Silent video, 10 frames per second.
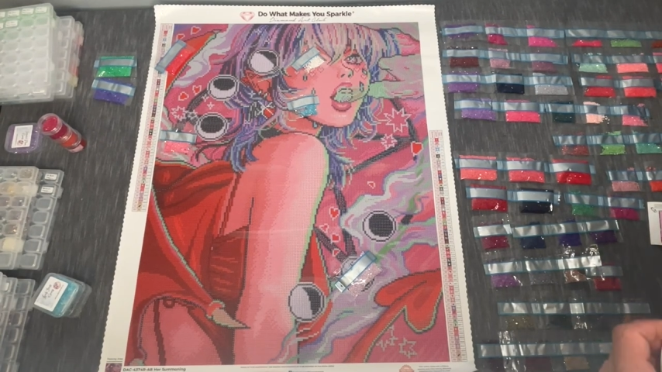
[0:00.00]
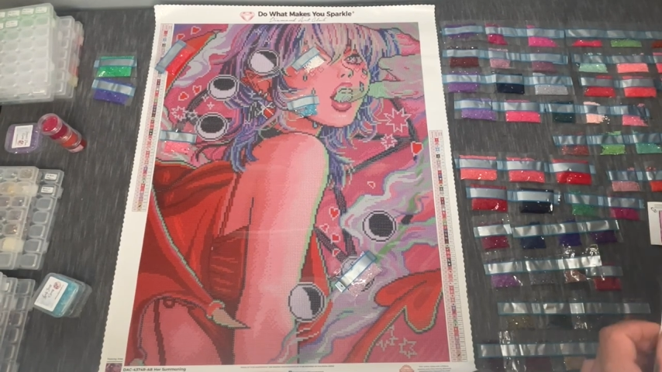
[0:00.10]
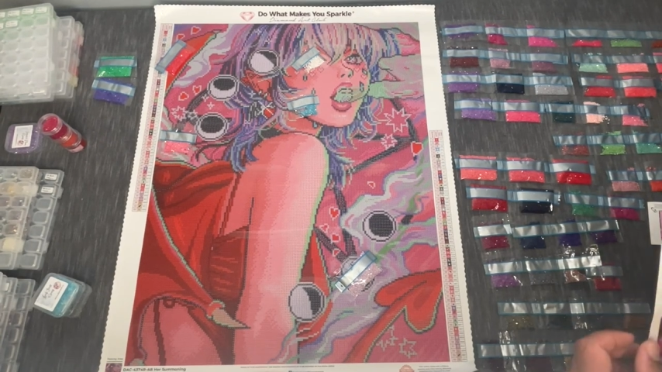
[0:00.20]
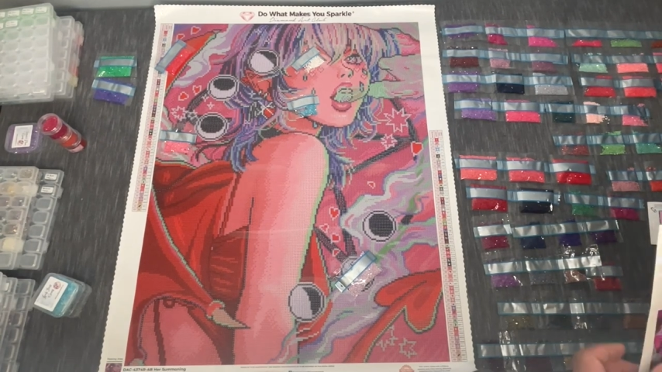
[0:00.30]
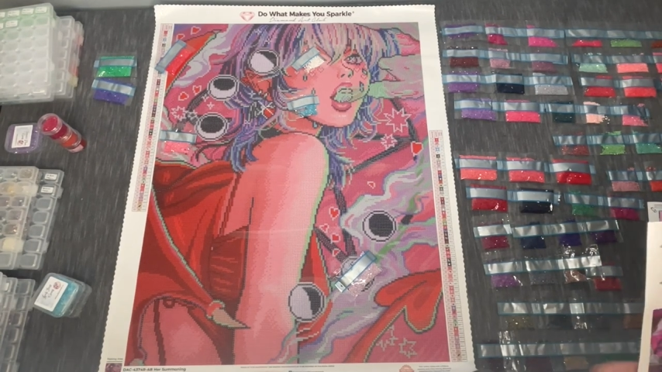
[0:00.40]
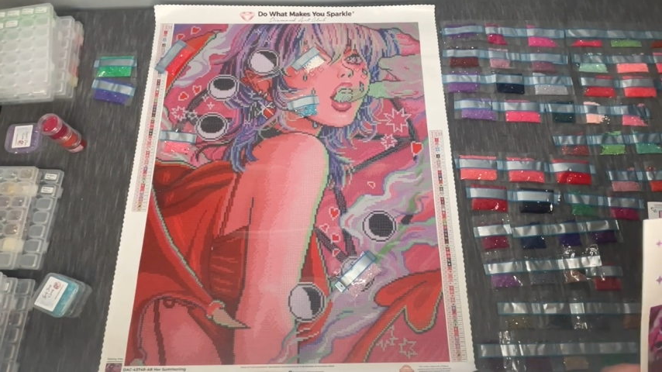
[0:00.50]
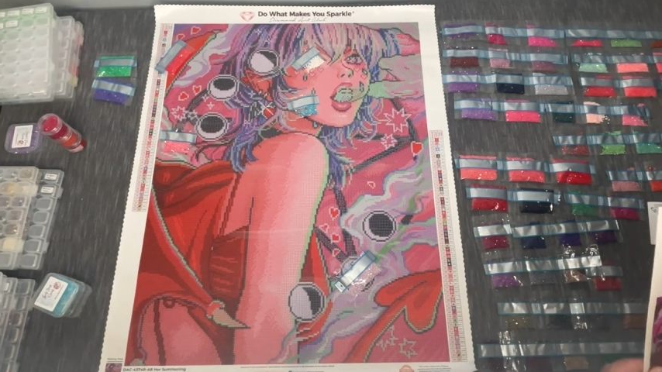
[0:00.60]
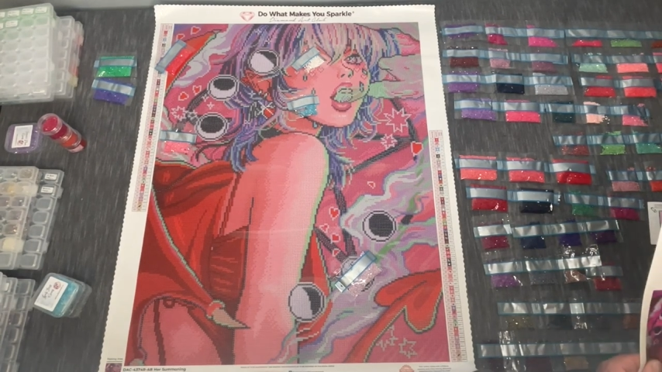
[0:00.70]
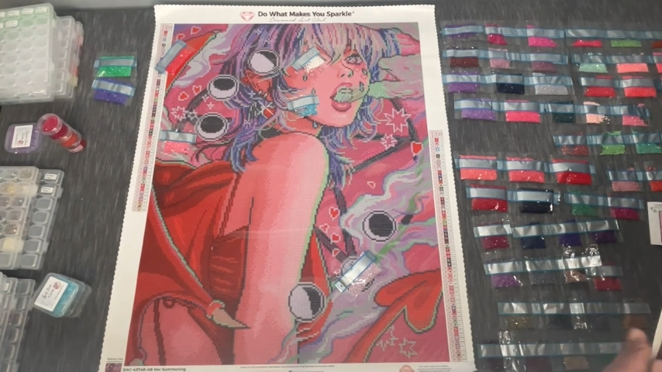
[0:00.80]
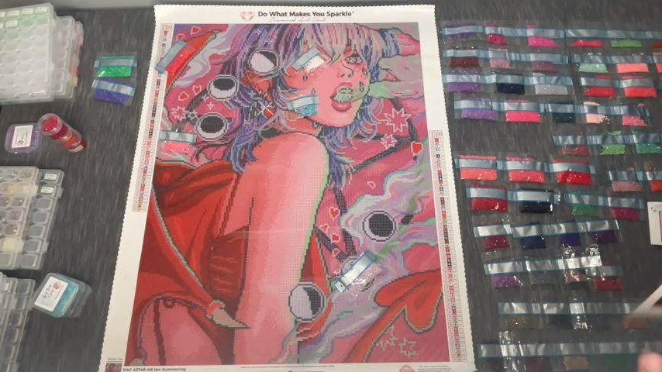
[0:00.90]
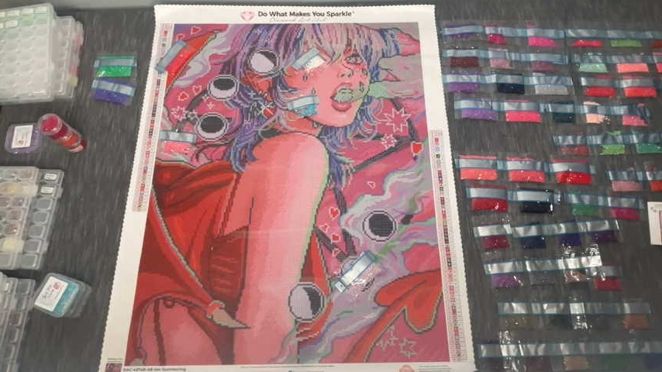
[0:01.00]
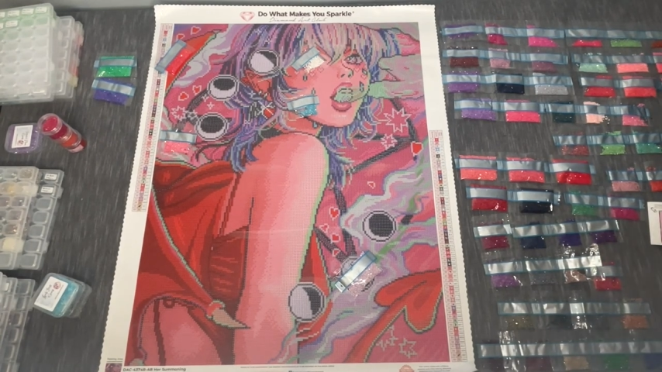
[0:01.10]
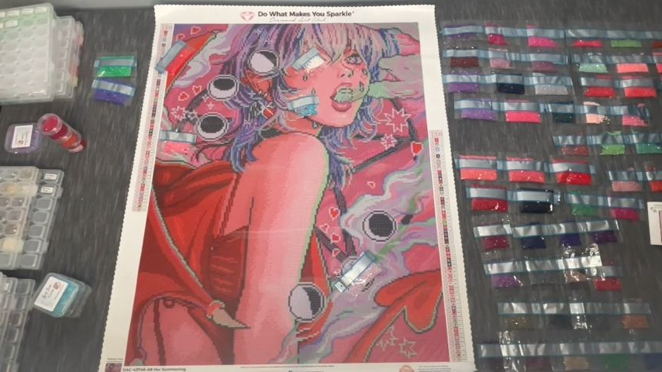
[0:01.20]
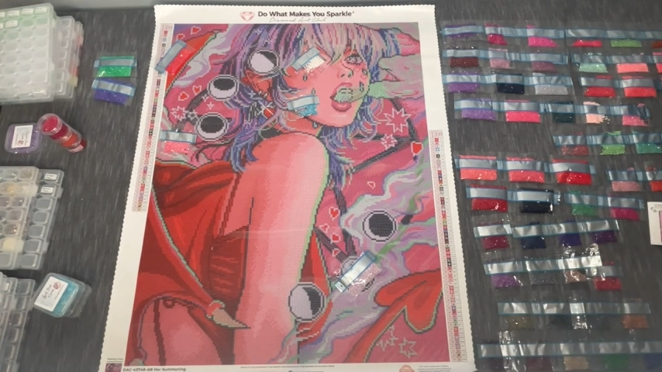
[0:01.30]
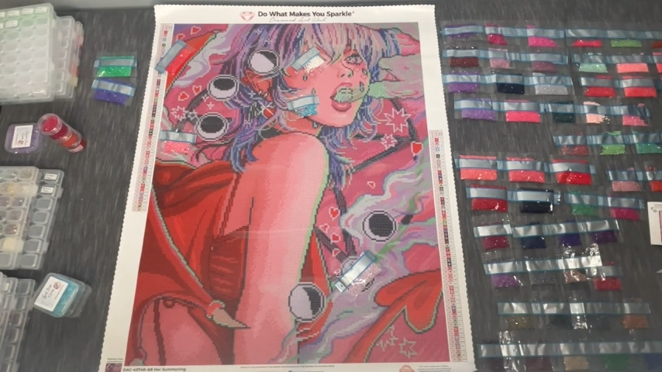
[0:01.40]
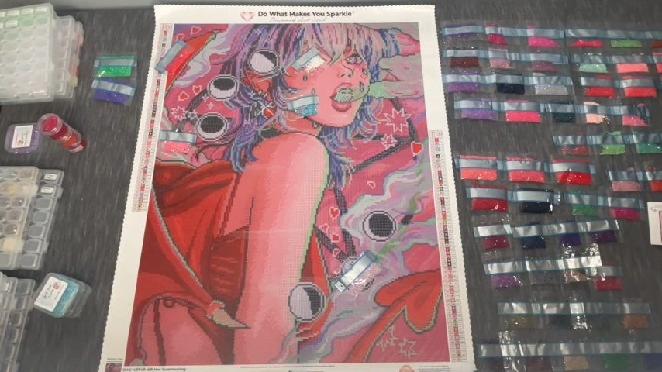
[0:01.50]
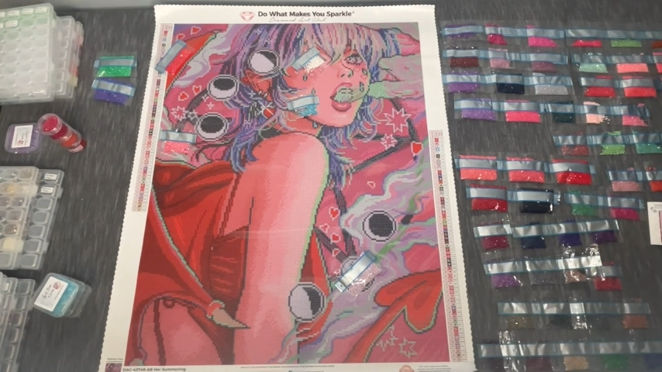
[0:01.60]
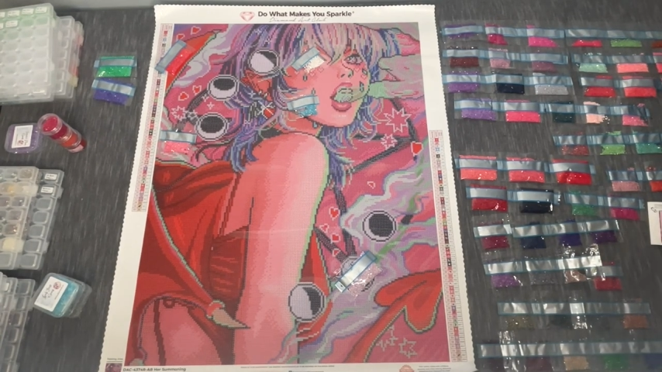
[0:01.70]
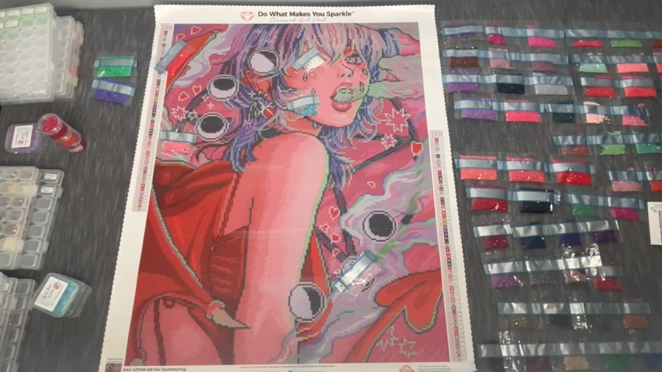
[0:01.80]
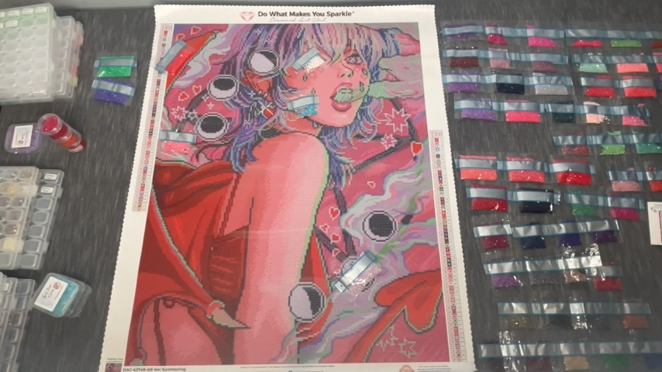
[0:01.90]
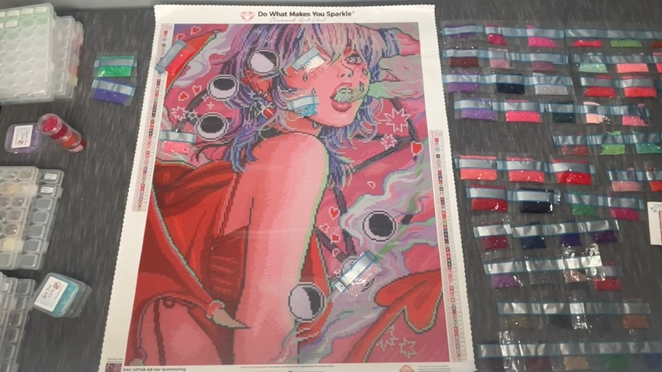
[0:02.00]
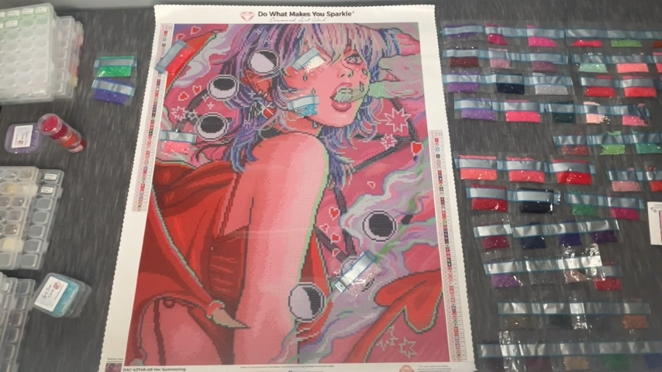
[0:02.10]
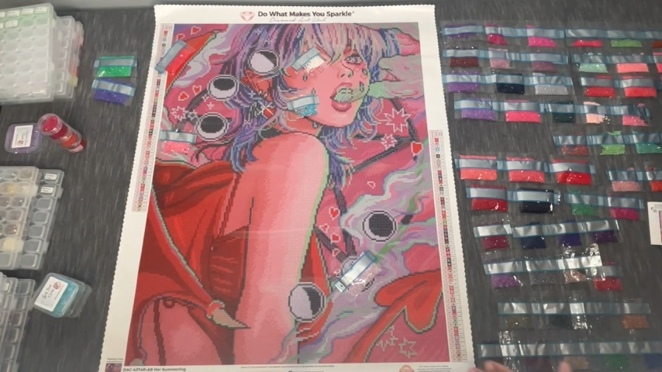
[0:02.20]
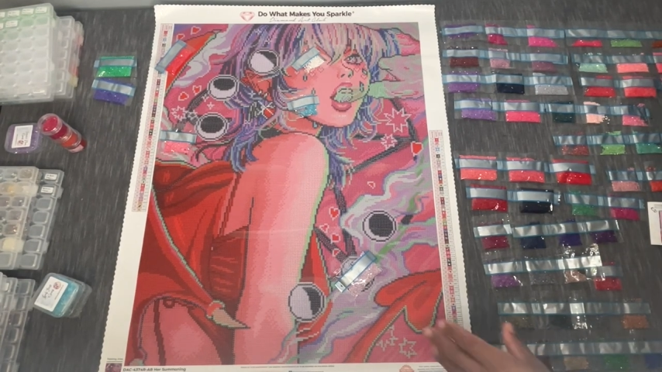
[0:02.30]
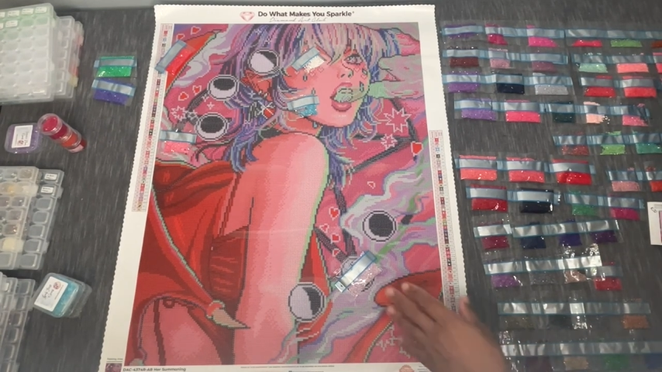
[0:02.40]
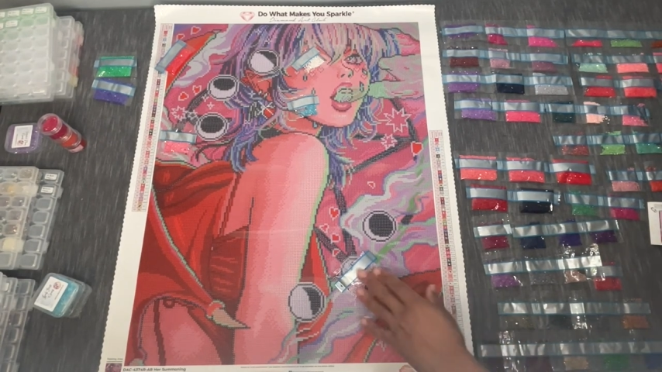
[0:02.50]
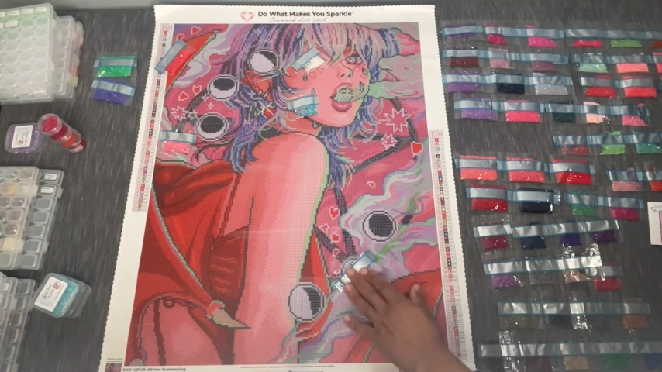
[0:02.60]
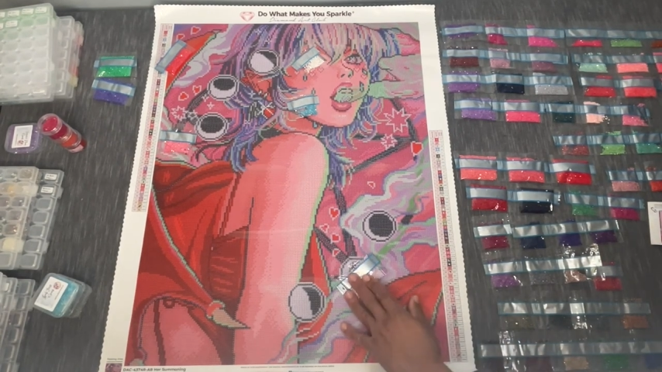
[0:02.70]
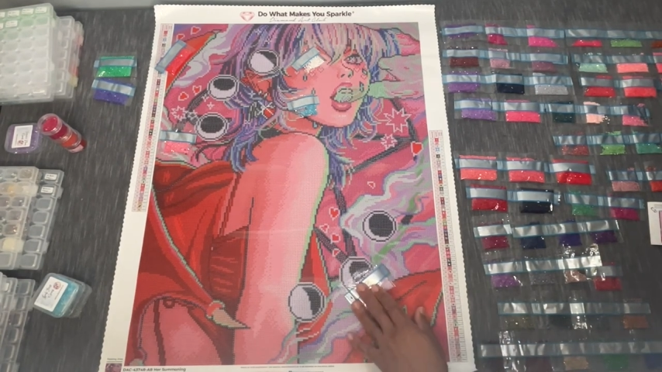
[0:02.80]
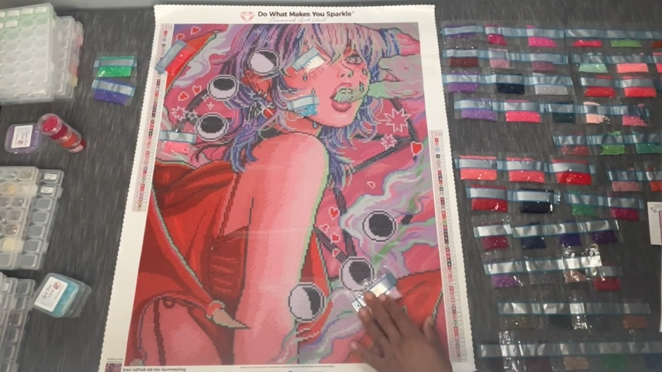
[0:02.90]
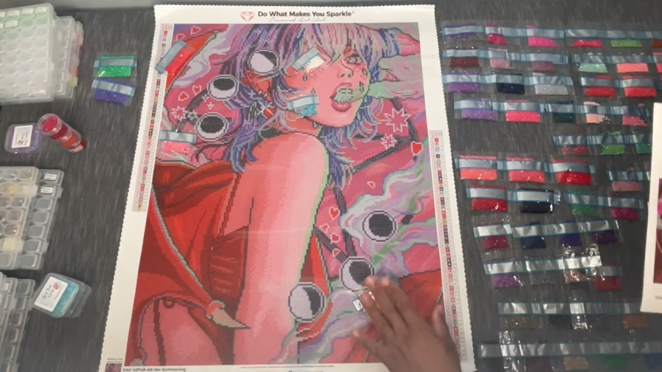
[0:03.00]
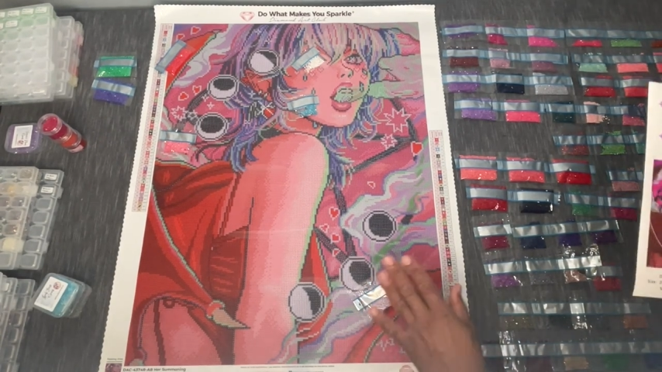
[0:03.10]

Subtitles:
[unreadable: no face in view]